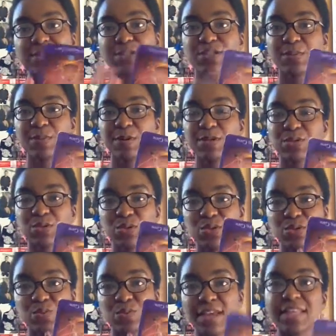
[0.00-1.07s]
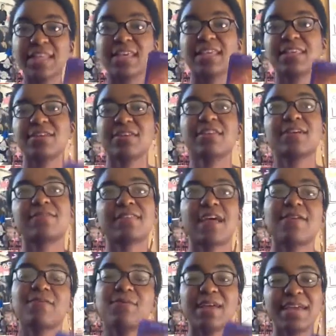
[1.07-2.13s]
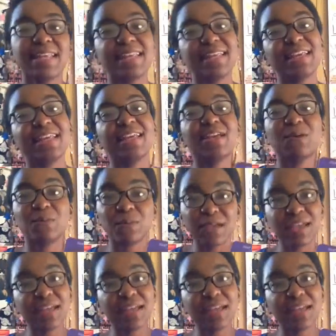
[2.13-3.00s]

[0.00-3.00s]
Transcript: this is a person just waiting in their love life, waiting. And